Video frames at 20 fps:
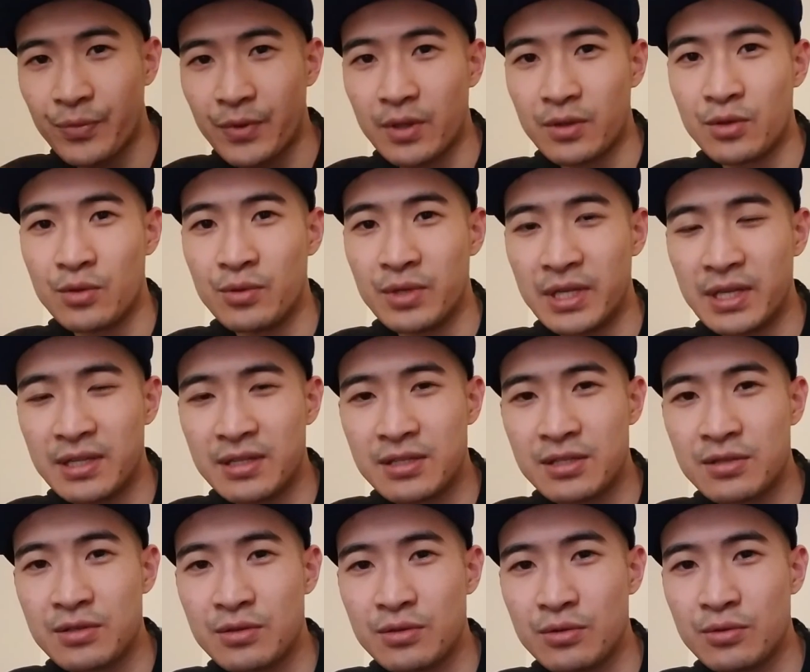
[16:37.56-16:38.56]
You need
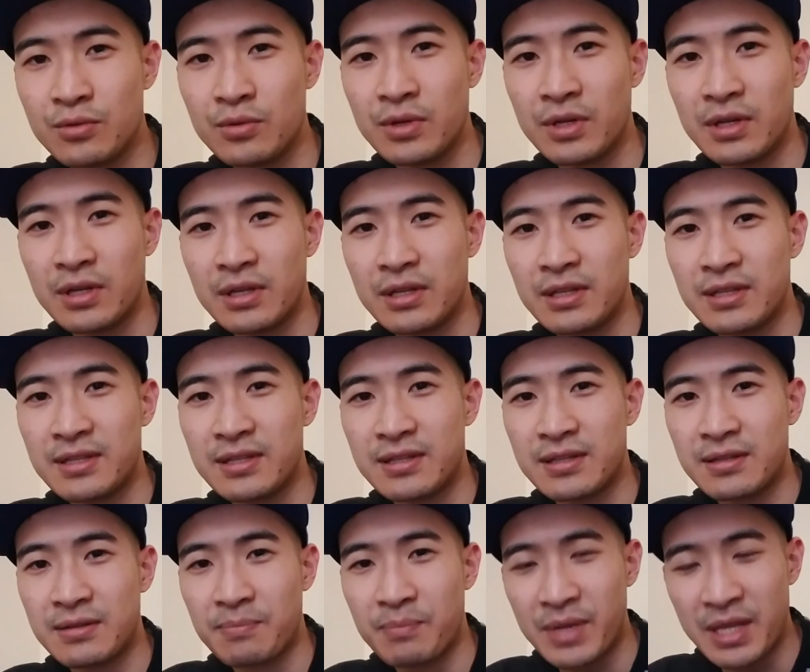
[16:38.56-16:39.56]
to
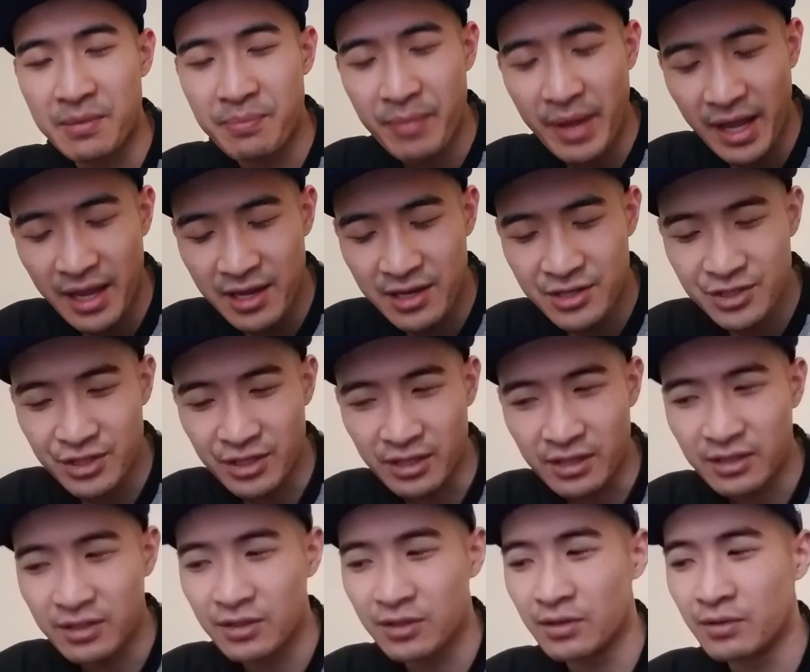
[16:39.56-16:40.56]
be
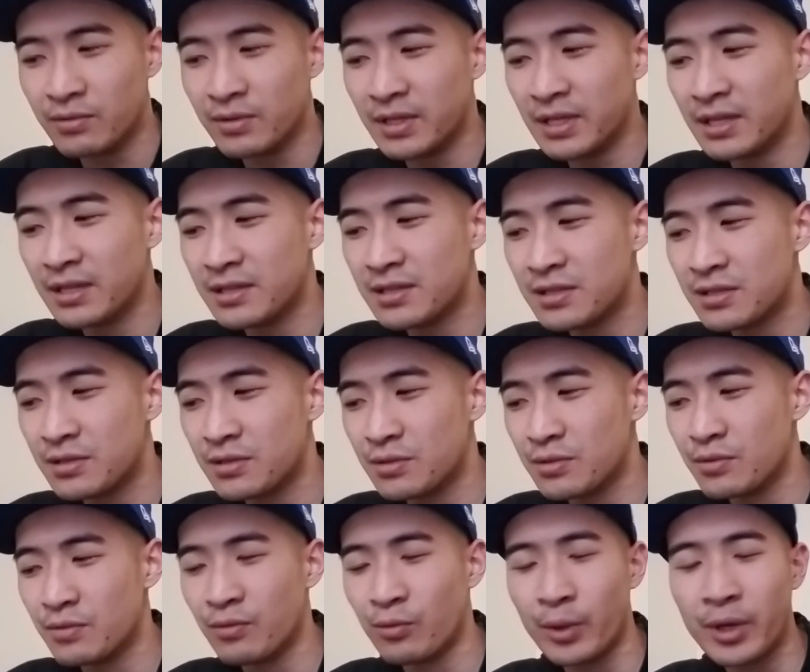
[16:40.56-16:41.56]
patient. You need
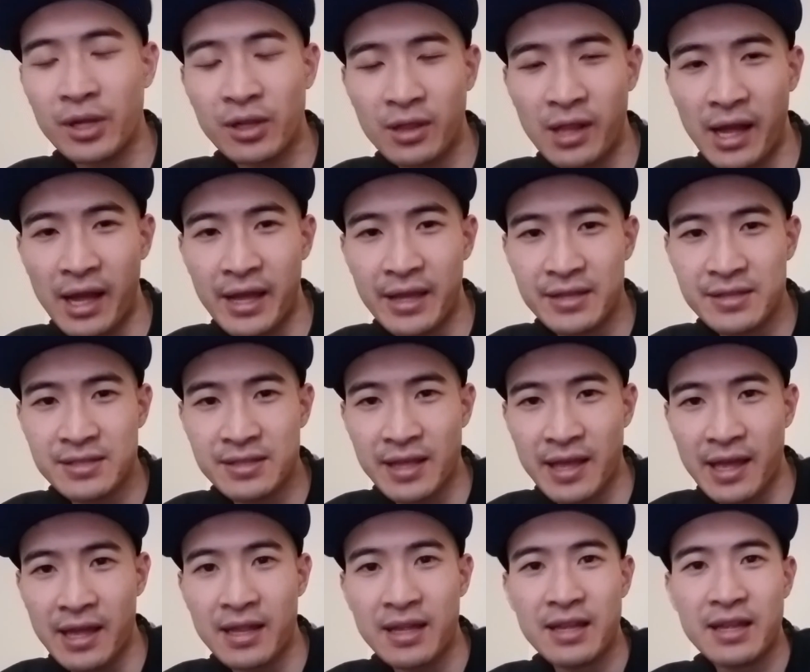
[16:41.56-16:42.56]
to realize
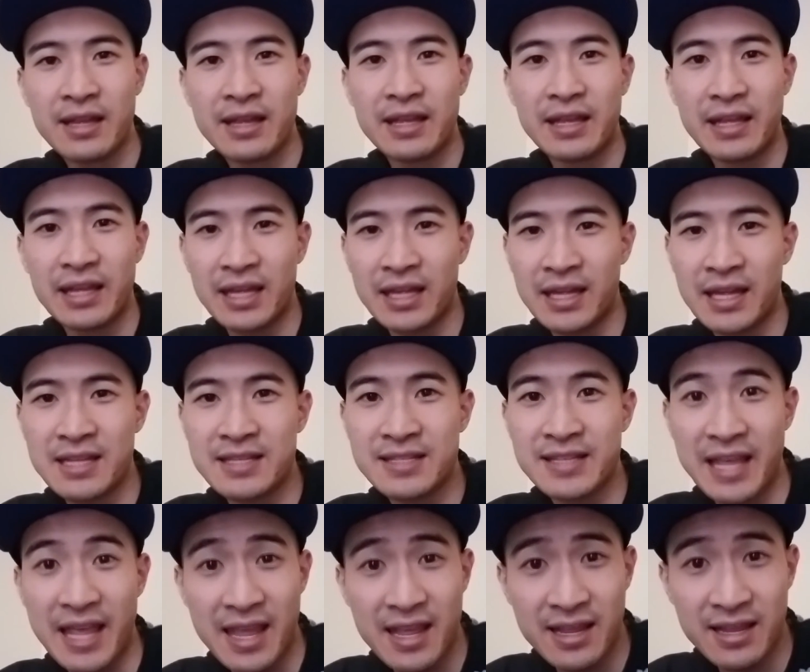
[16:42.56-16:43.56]
that it has
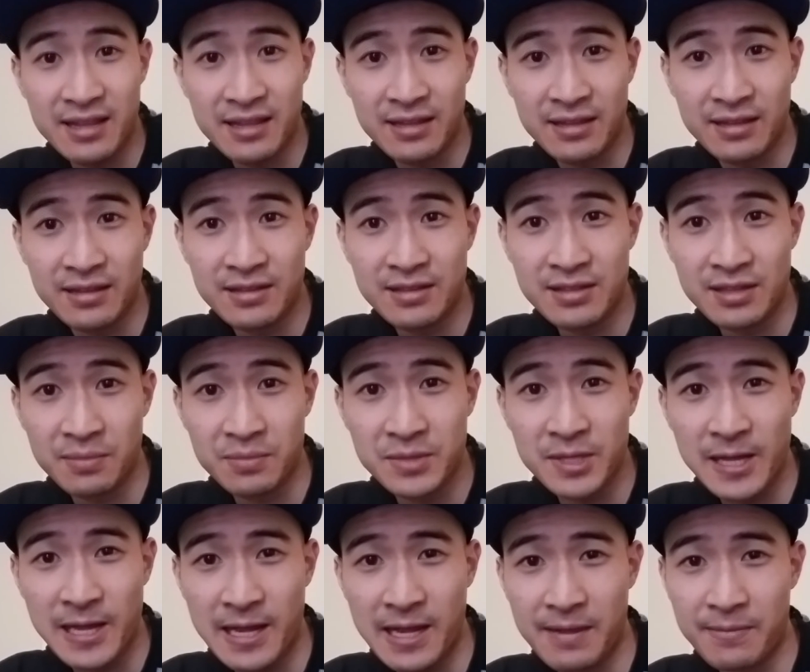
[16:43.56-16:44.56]
taken some
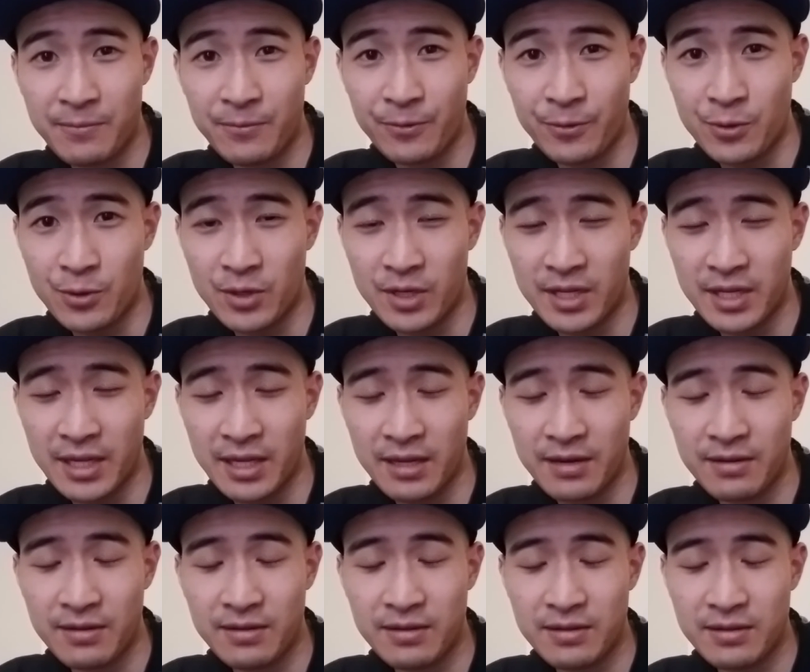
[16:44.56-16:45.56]
time for you to
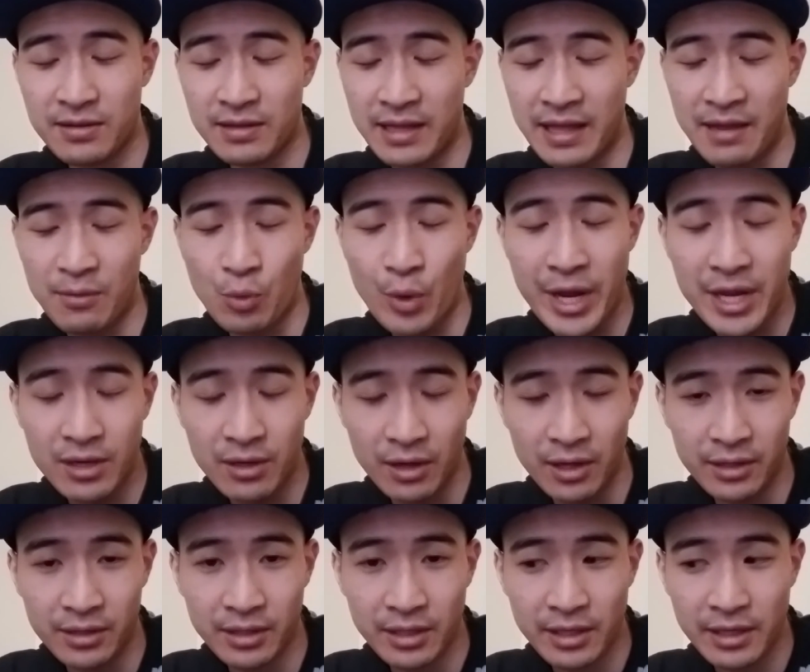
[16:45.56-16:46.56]
get that weight
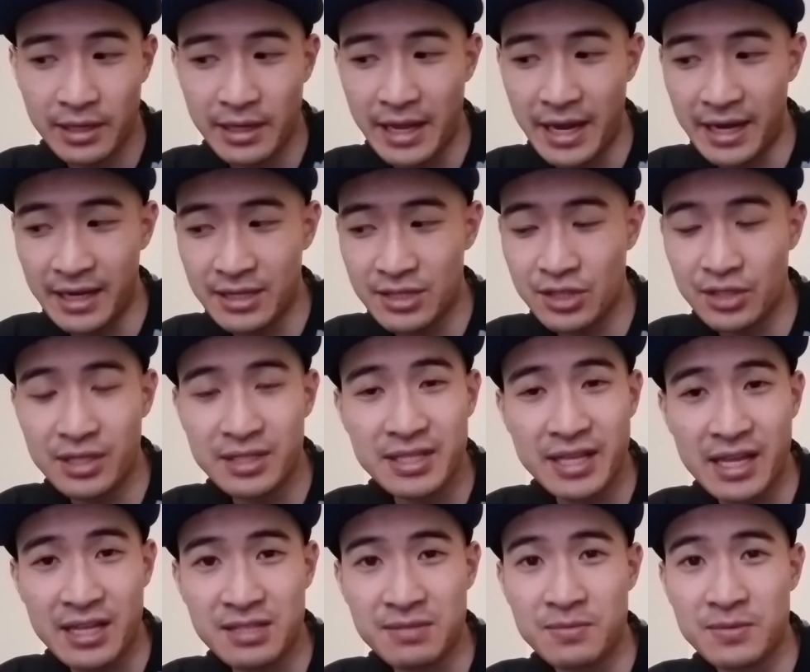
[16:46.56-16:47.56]
on, and it's going to
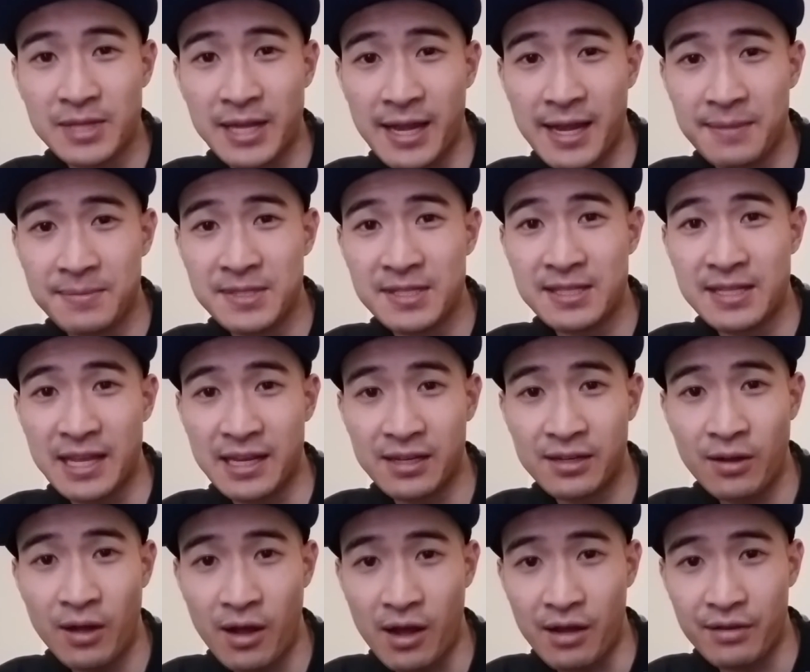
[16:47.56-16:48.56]
take some time to get
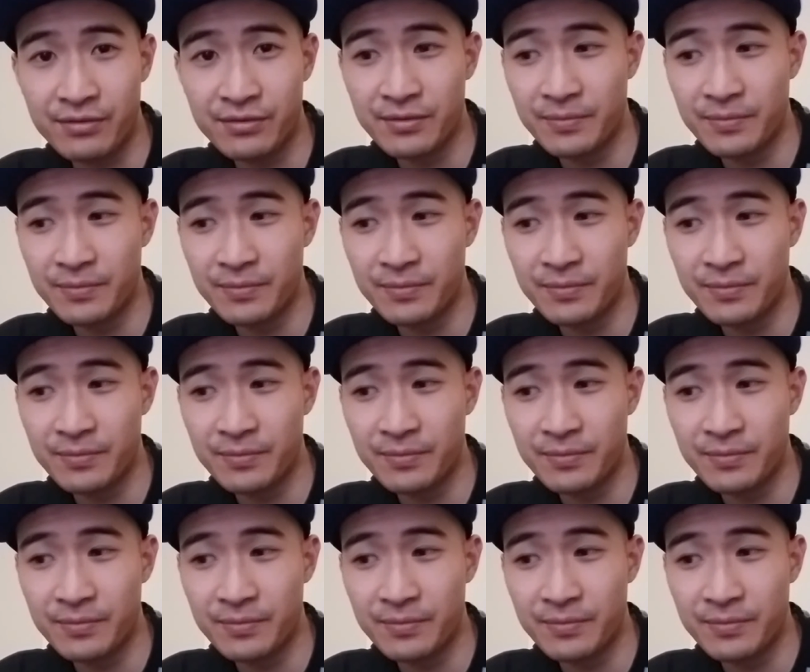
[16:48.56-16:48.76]
it off.